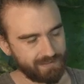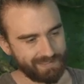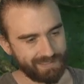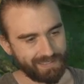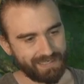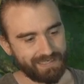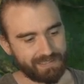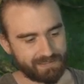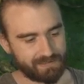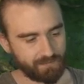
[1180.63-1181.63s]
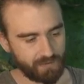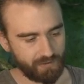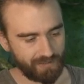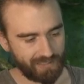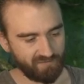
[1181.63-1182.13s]
Link, will
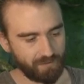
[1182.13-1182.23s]
you allow